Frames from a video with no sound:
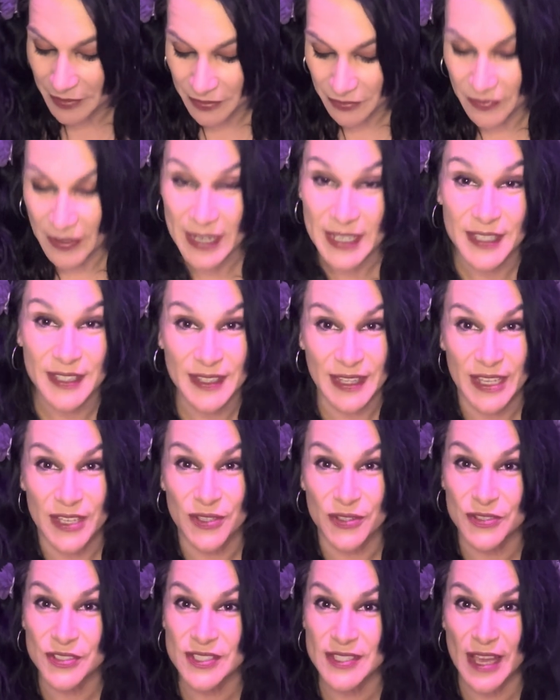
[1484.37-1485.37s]
to regulate
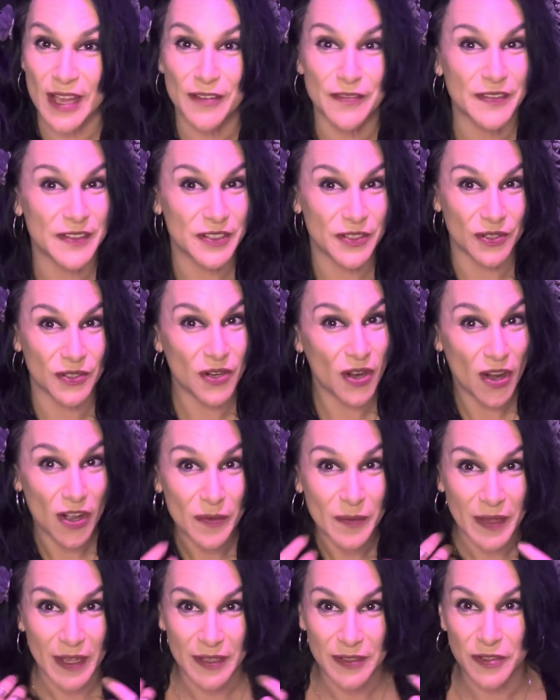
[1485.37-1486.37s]
yourself and your
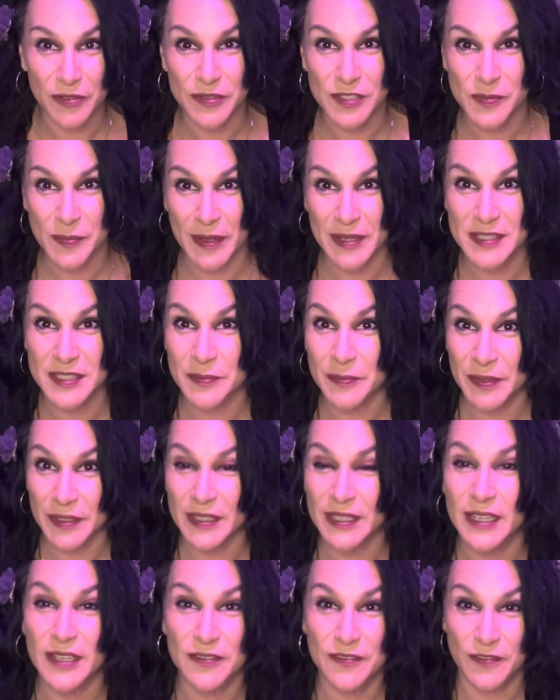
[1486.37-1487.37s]
karma and your
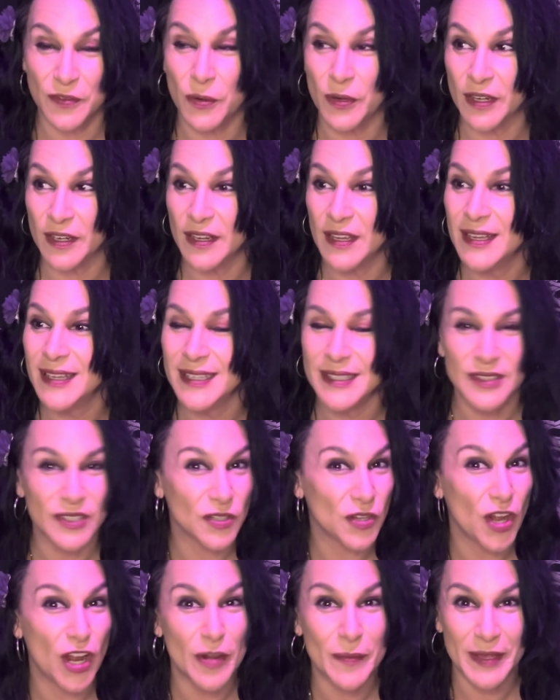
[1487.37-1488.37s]
responsibility for the
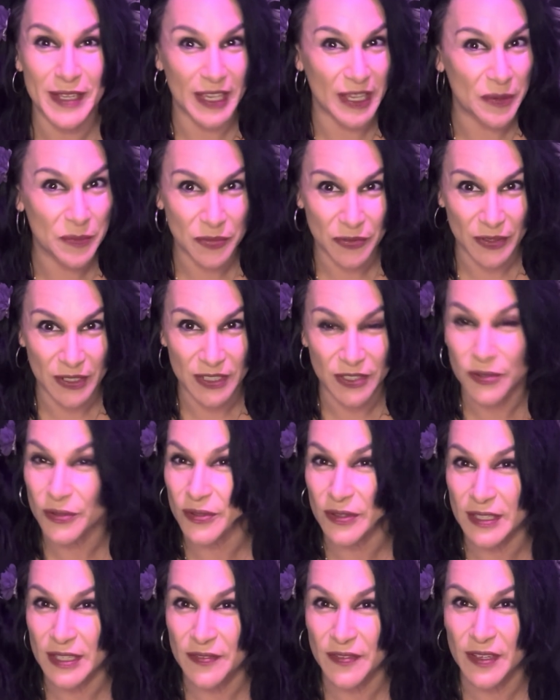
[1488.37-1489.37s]
karmic imprint you're
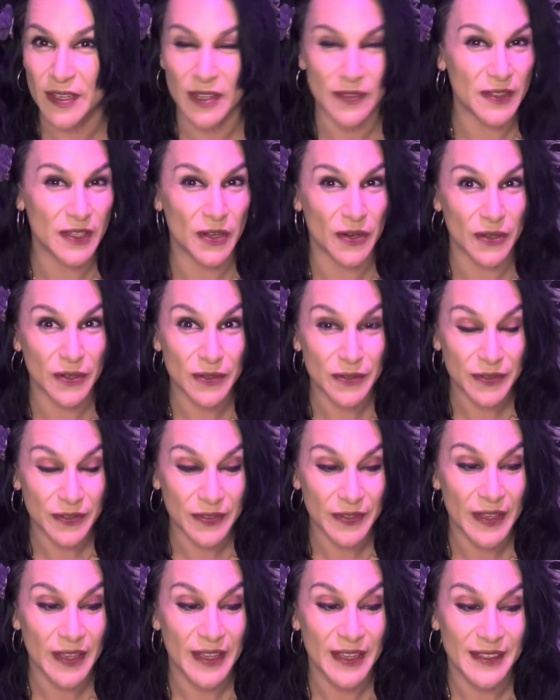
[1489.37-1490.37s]
leaving on the earth,
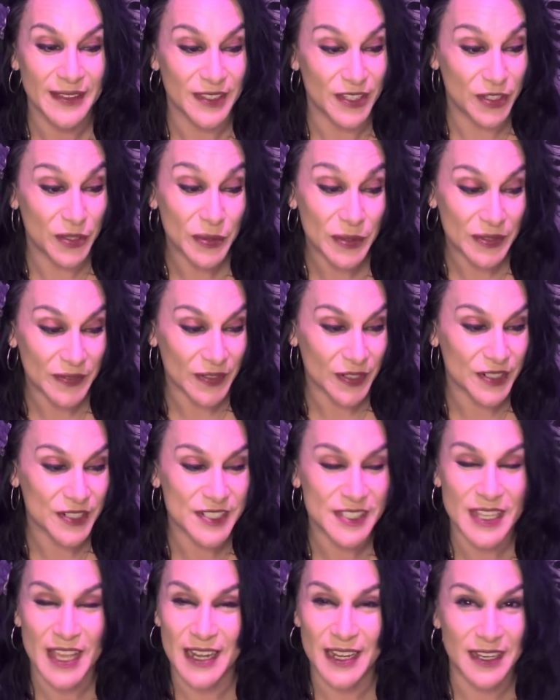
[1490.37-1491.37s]
the
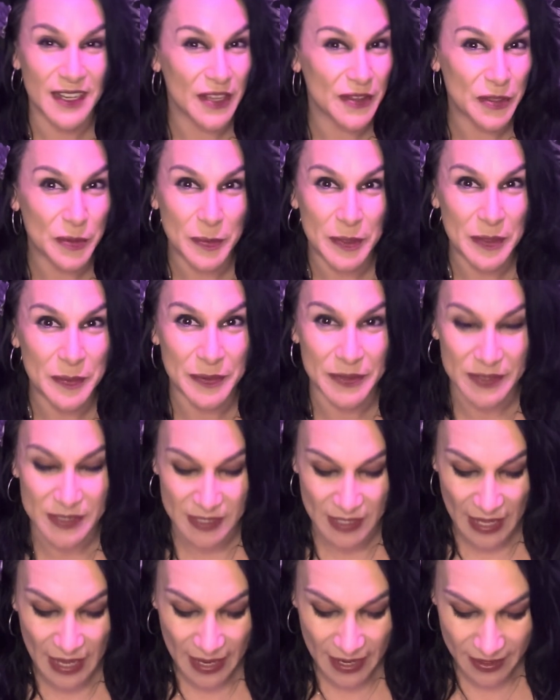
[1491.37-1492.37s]
universe, and in other people's
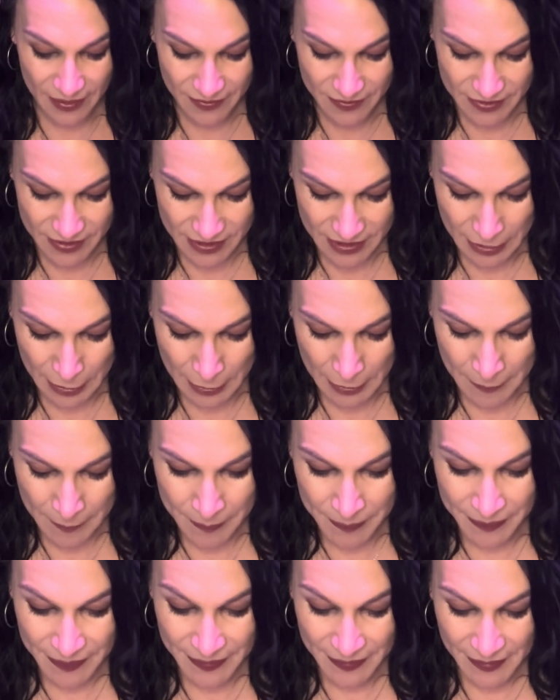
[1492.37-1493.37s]
lives.
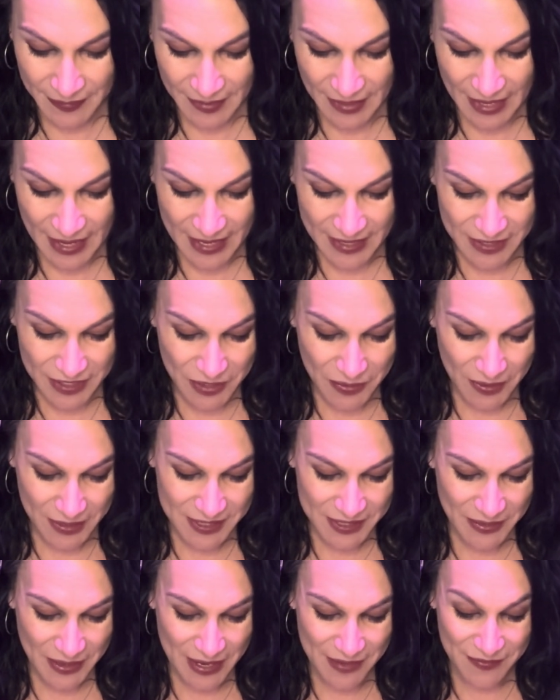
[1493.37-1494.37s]
And you
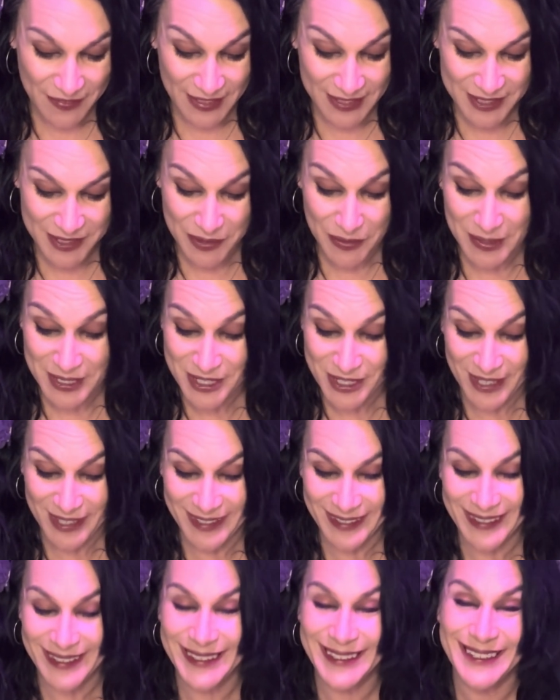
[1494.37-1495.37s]
also have
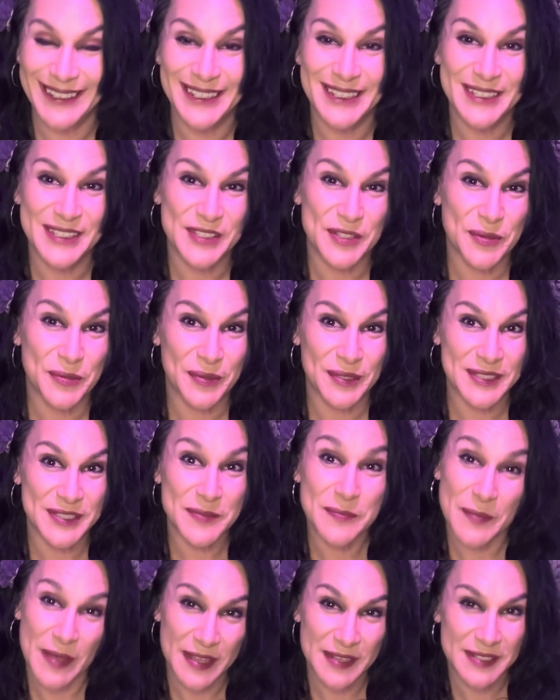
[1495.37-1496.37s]
intuition. So what's
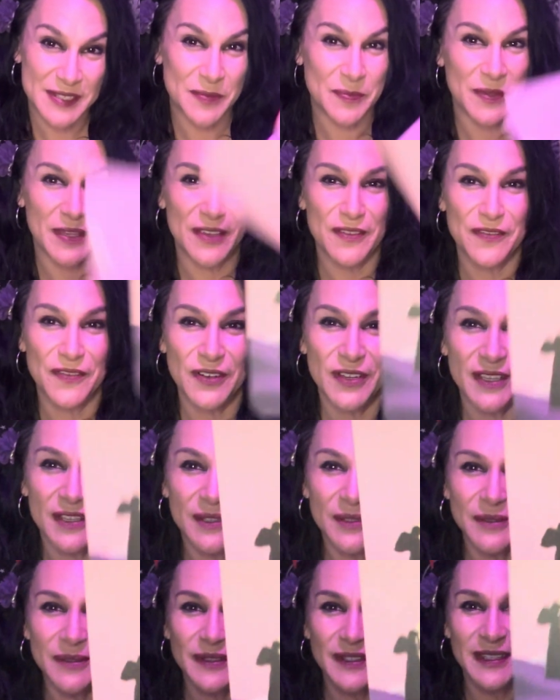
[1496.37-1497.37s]
meant to be for
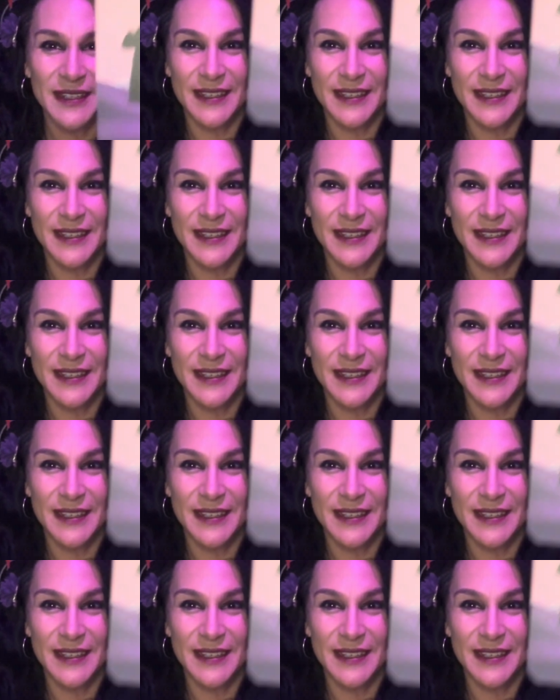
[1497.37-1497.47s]
you,